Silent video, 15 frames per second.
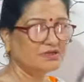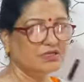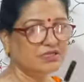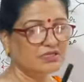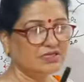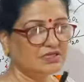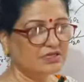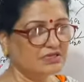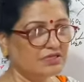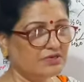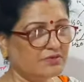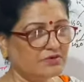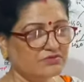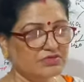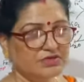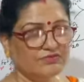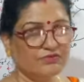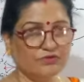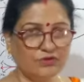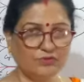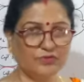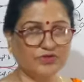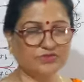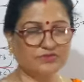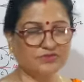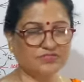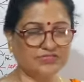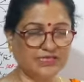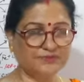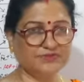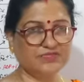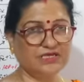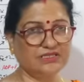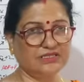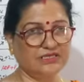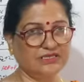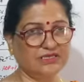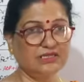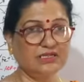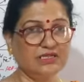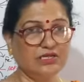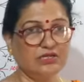nearly about the 4 steps are there.